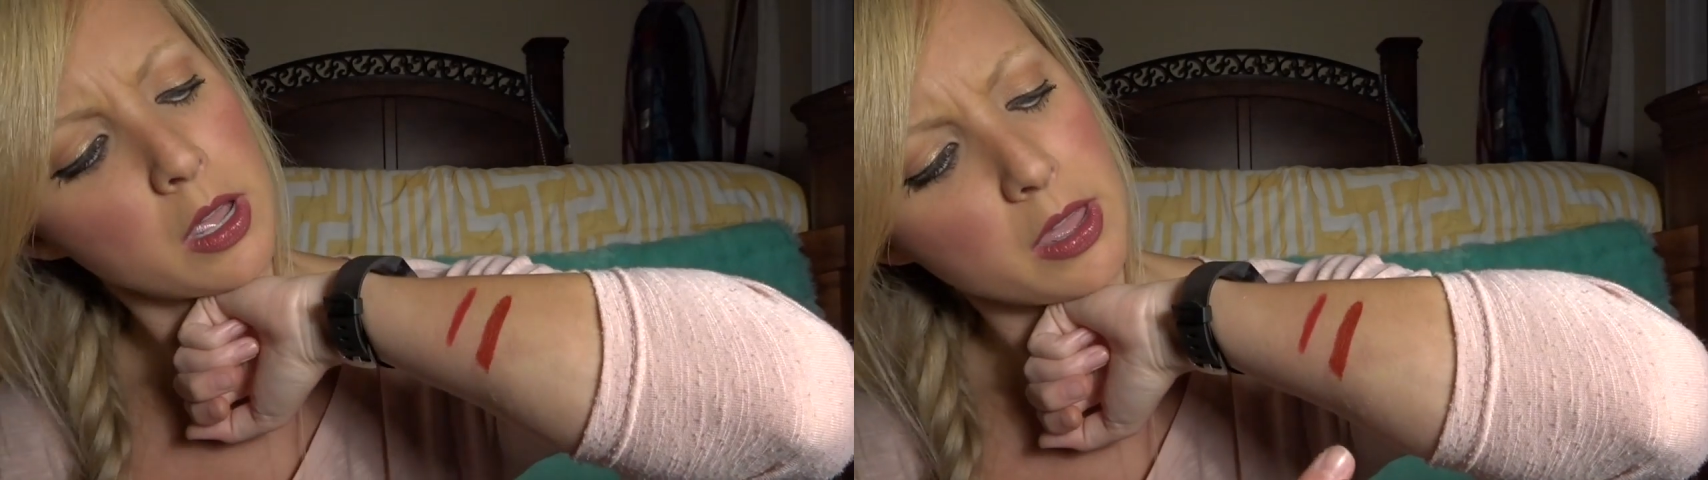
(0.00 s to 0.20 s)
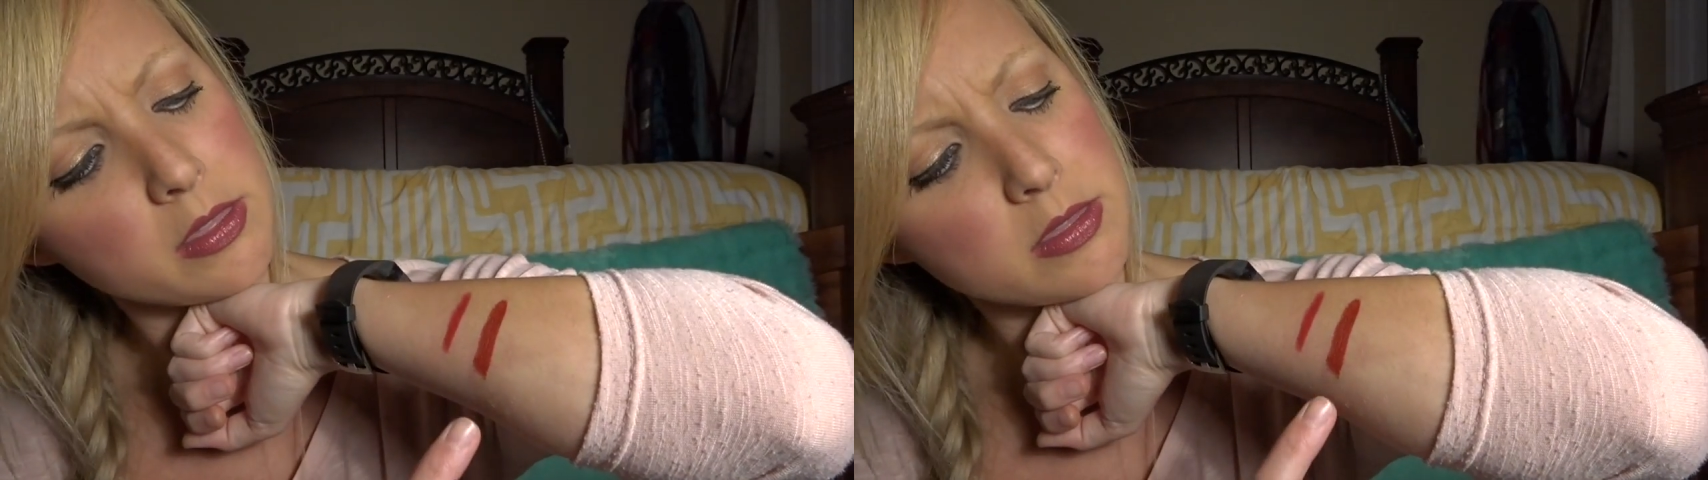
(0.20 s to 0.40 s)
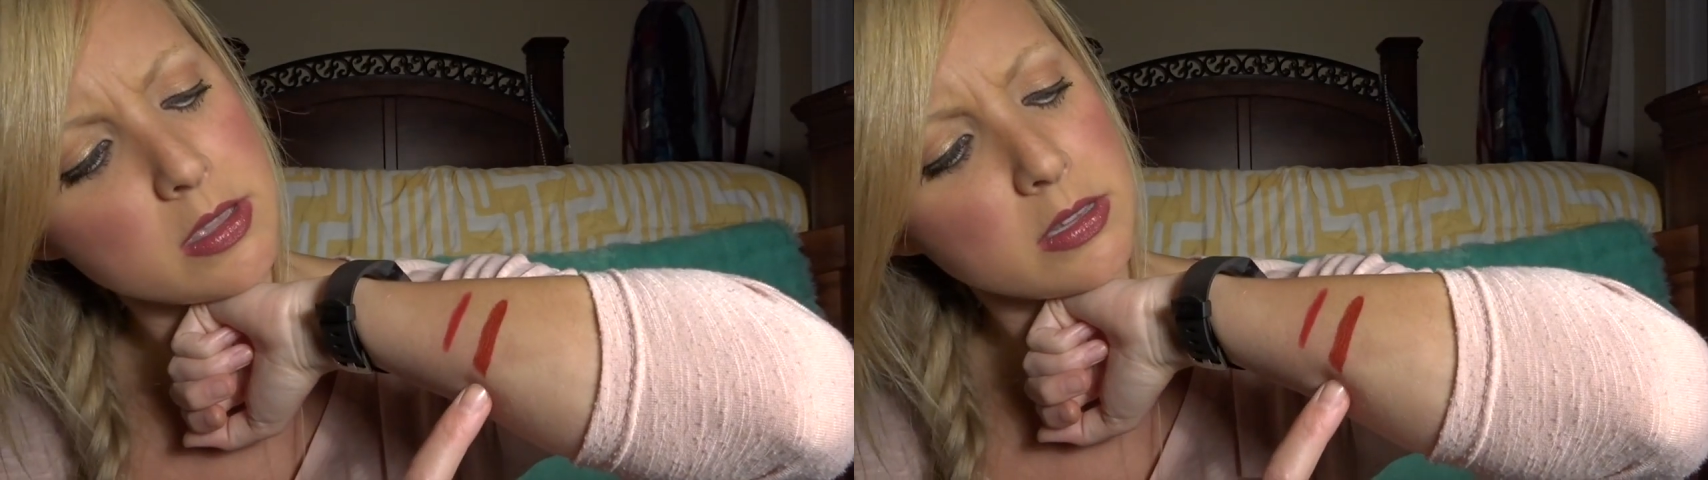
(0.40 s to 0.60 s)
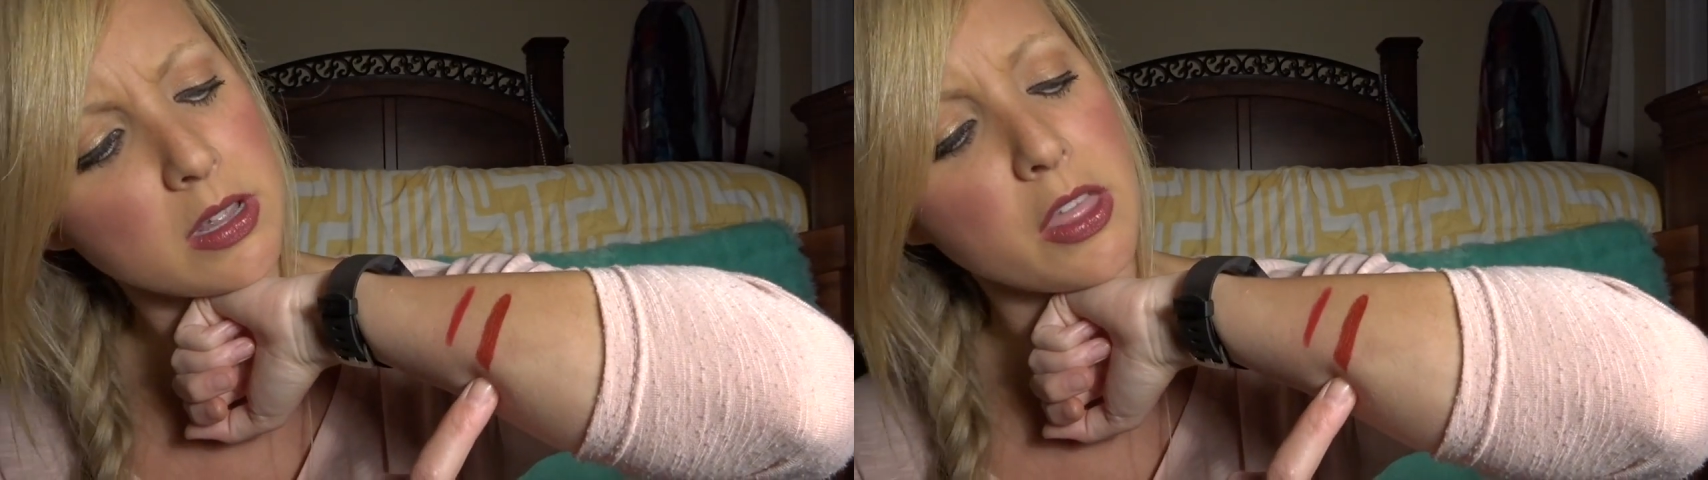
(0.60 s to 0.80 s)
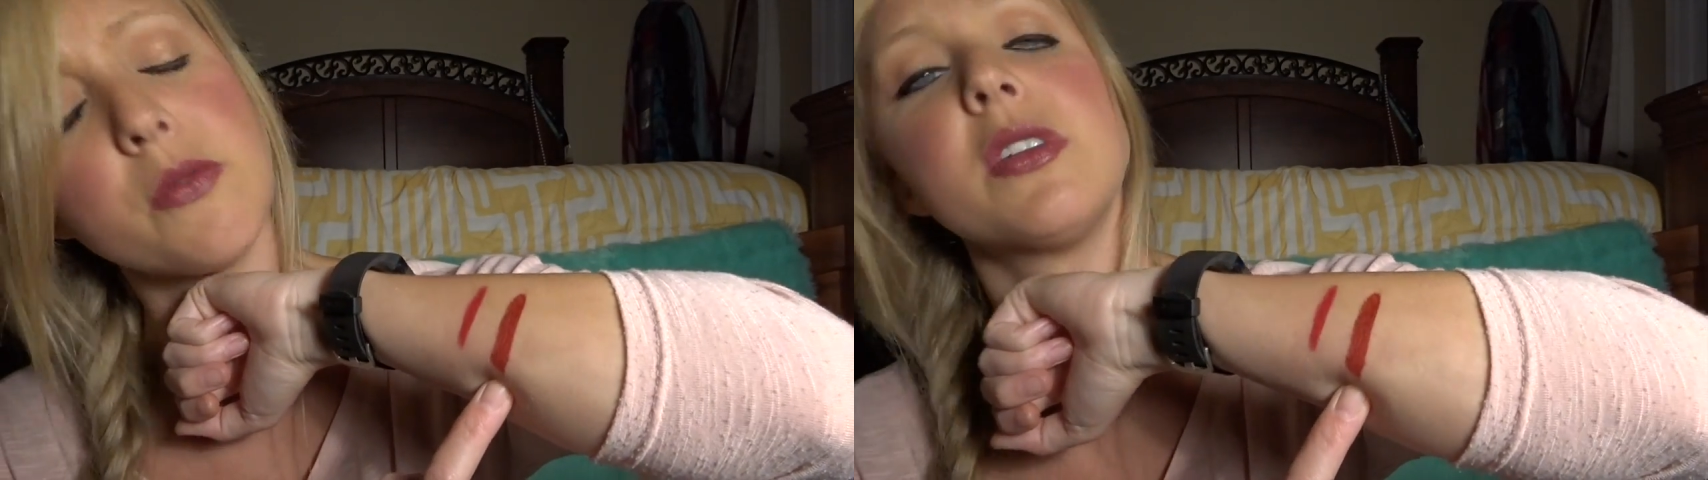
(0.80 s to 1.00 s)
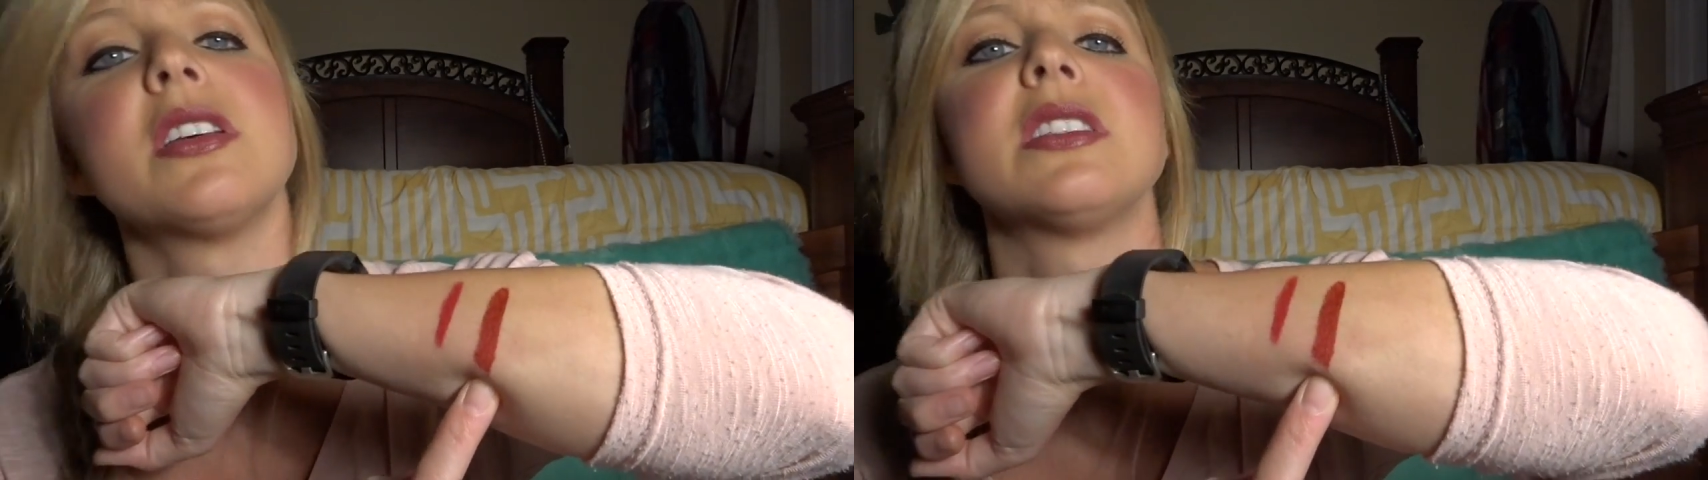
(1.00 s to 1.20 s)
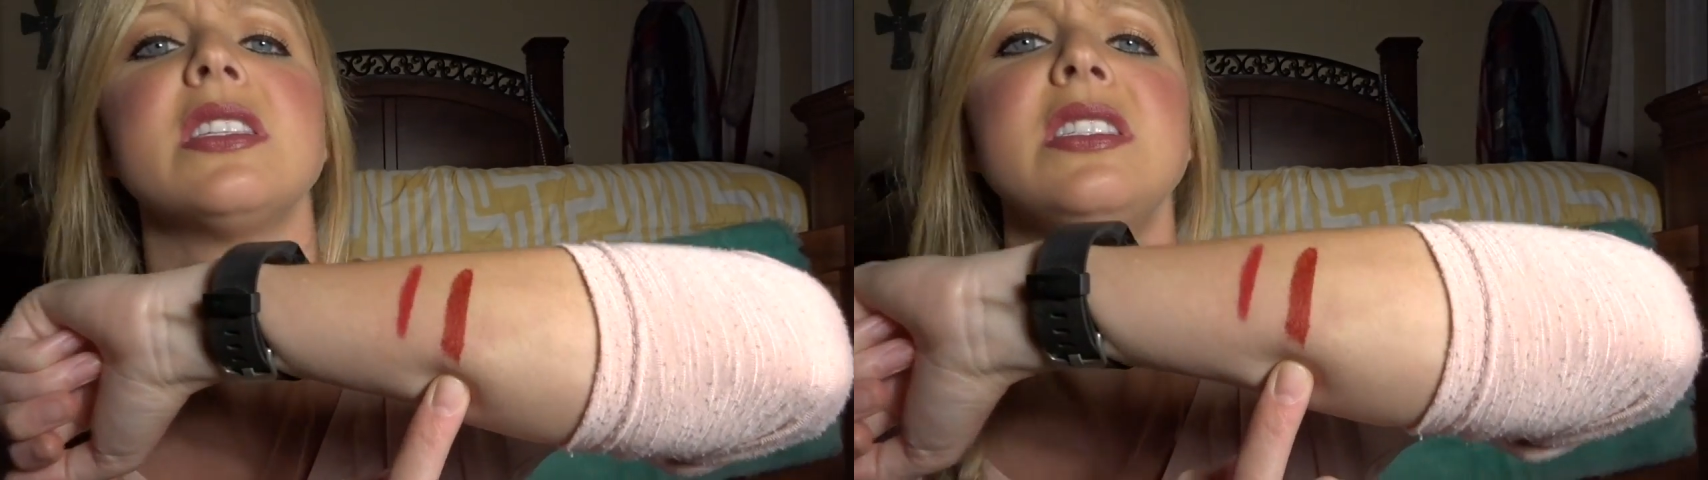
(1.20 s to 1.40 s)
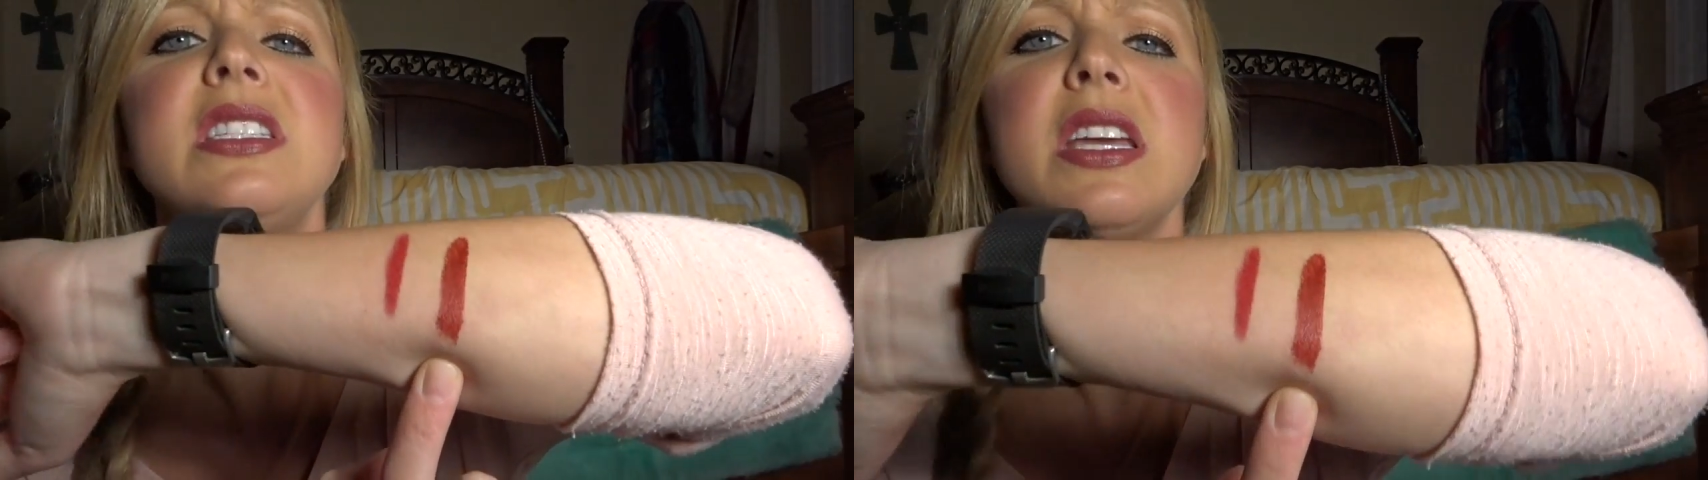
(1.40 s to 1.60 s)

And this other one is a